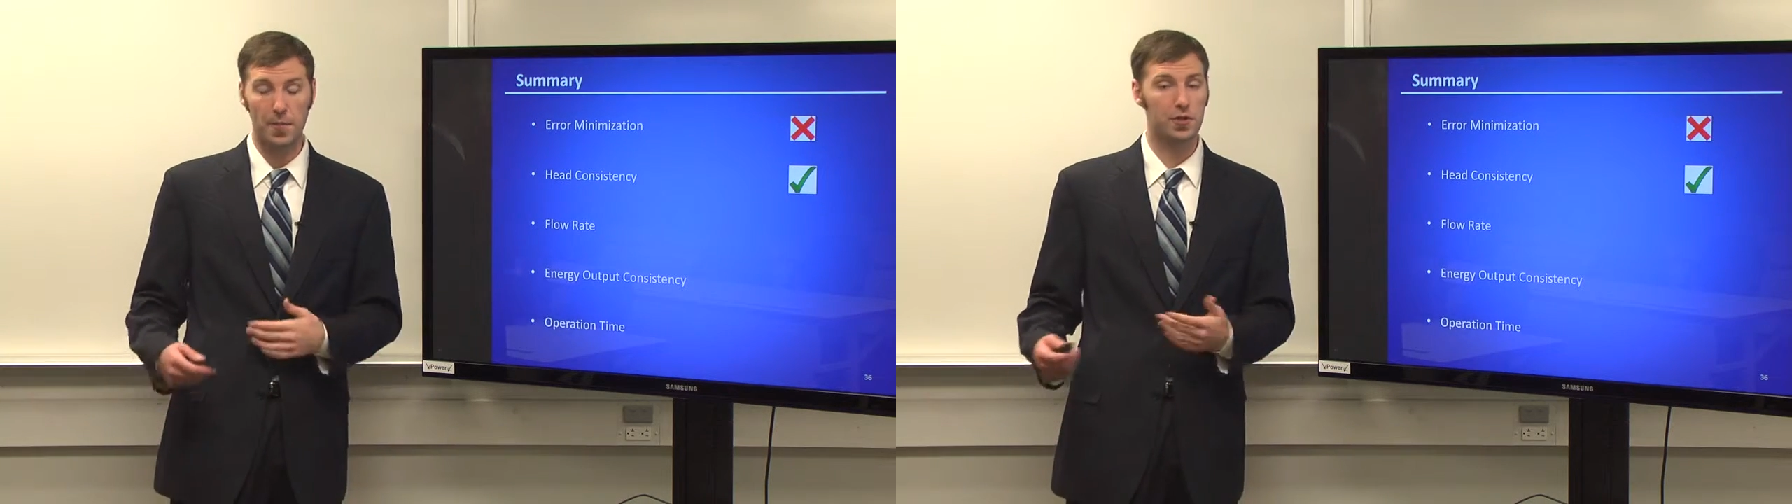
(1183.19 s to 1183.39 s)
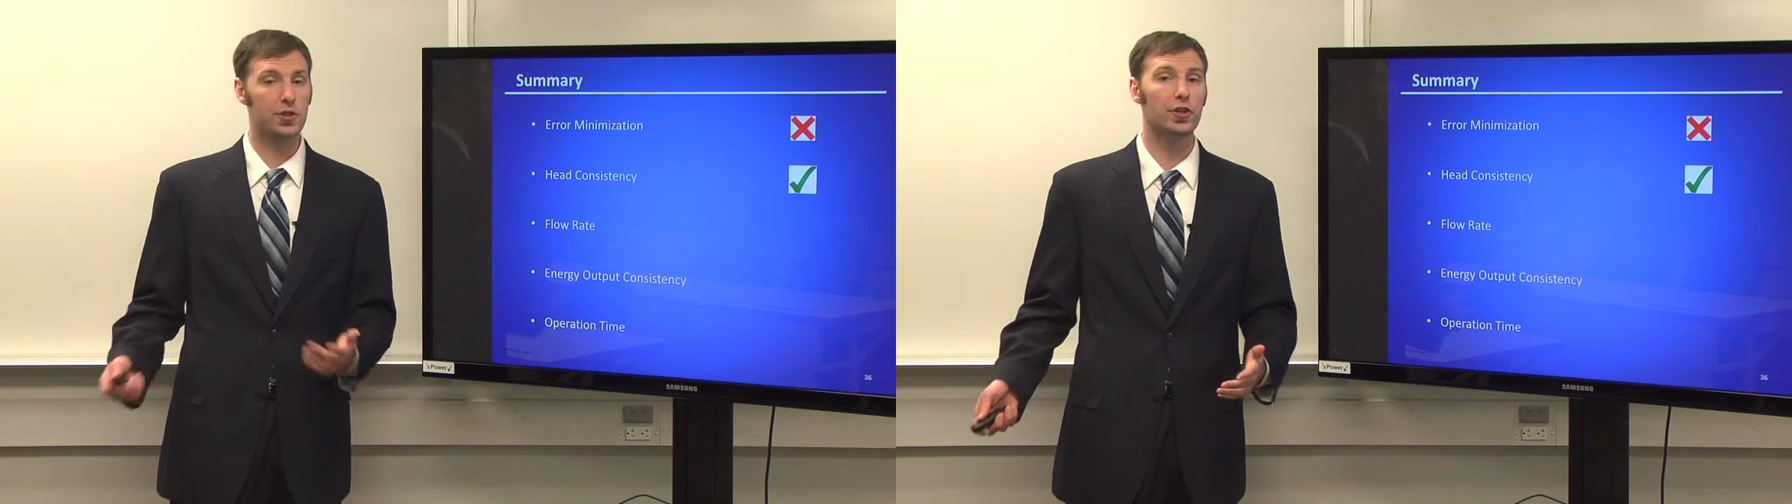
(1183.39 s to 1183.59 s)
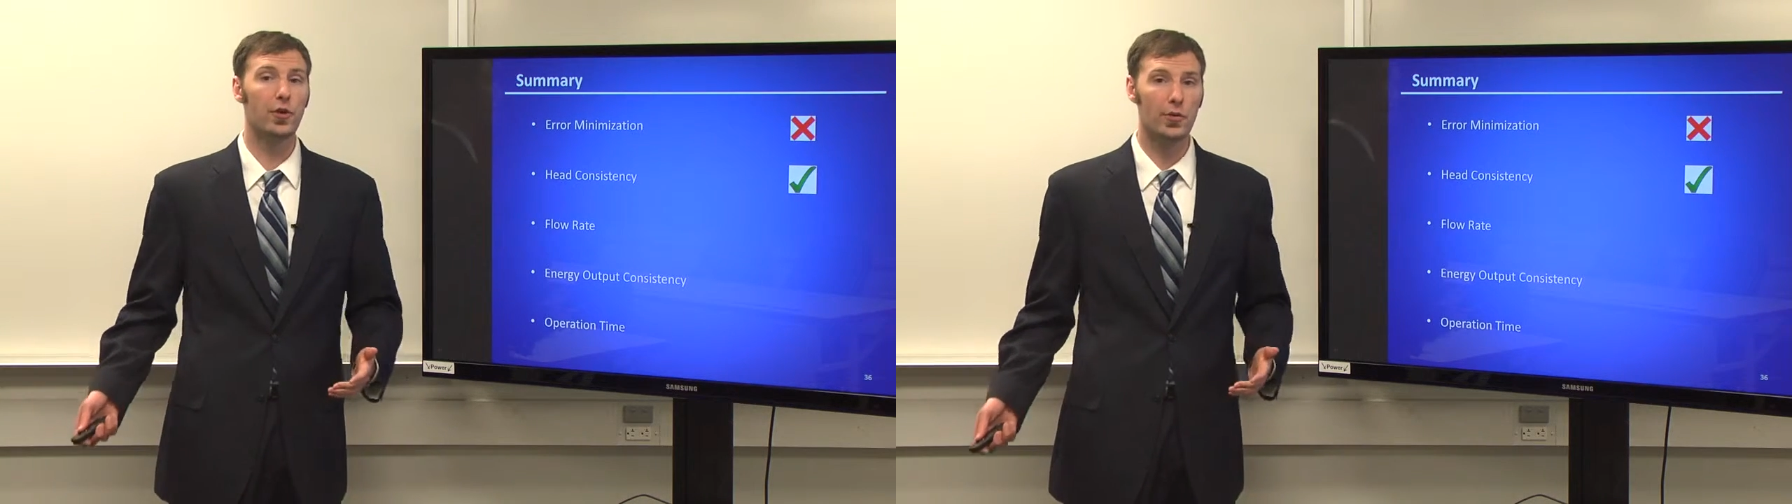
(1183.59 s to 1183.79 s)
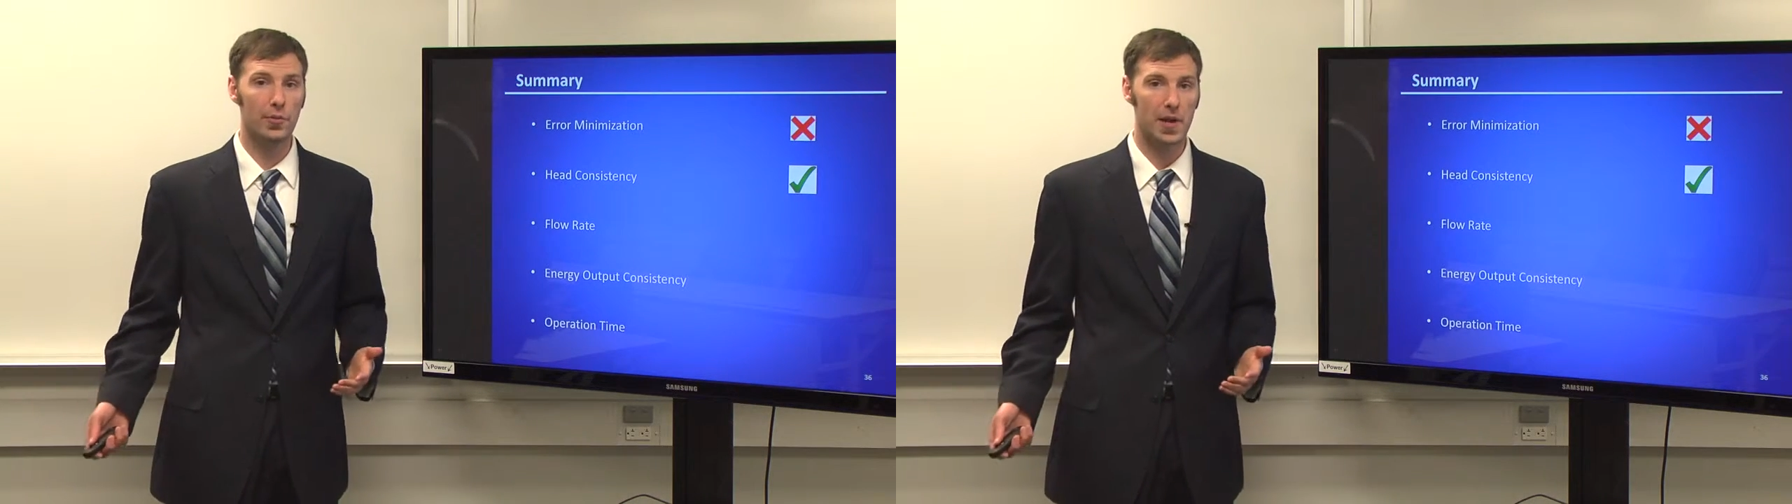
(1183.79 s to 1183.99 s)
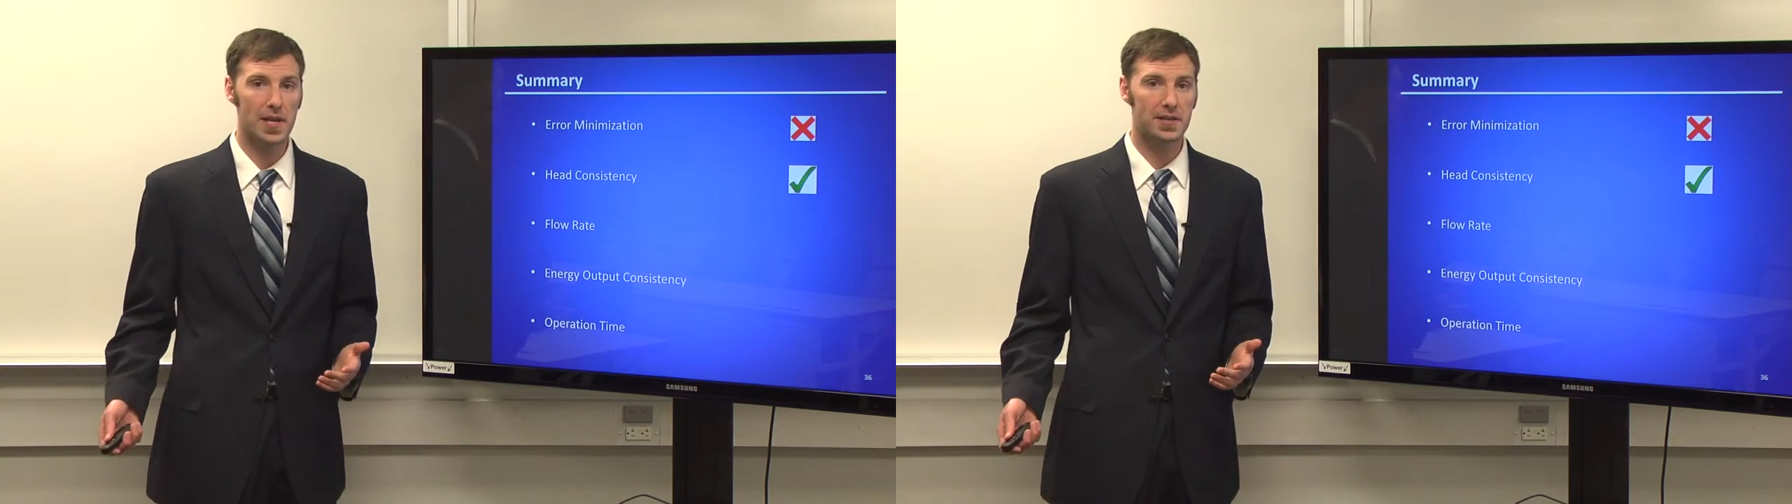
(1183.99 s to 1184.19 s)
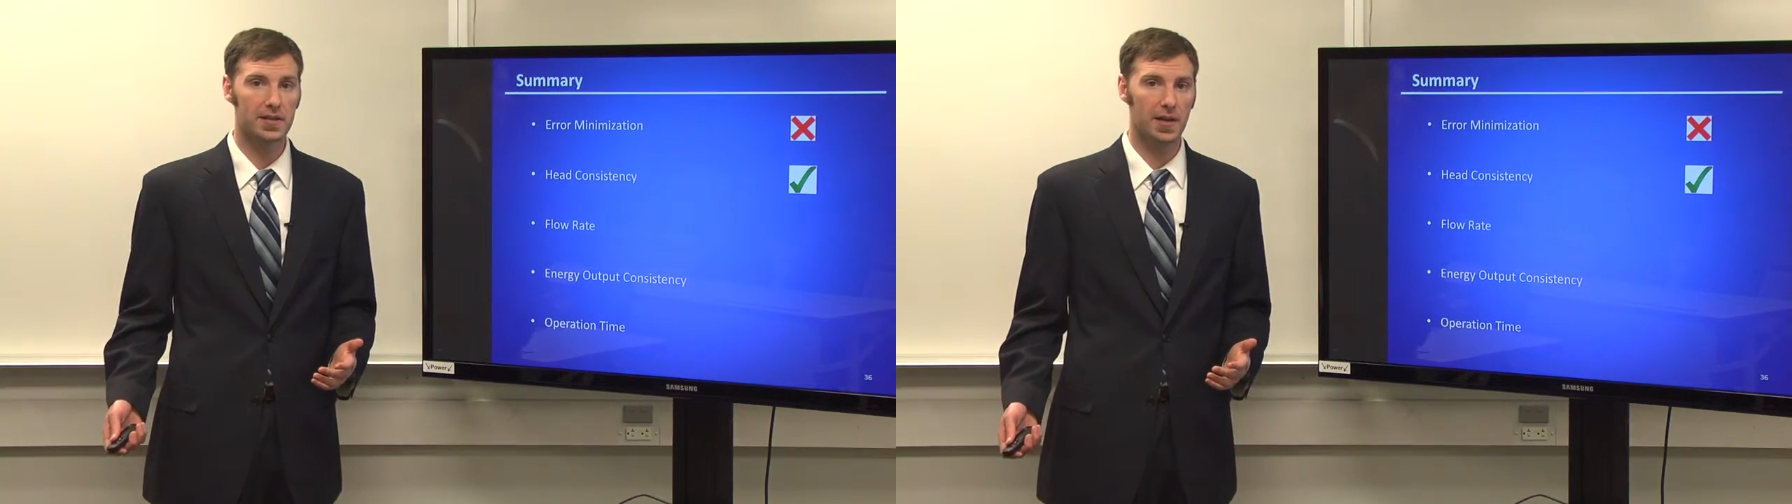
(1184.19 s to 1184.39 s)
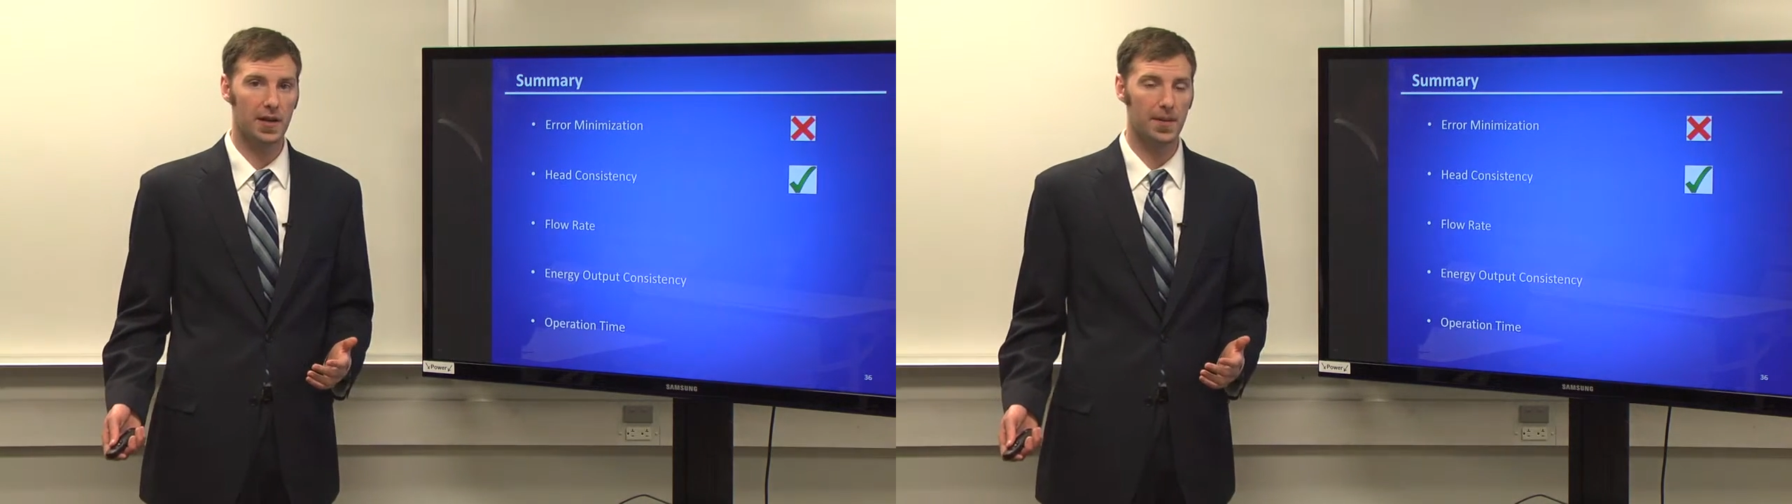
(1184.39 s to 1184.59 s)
much slower rate